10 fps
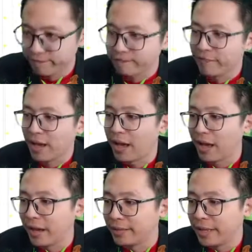They
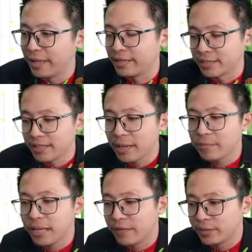are at the same
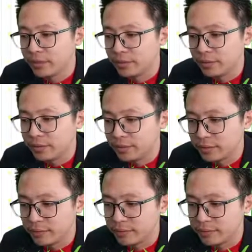level.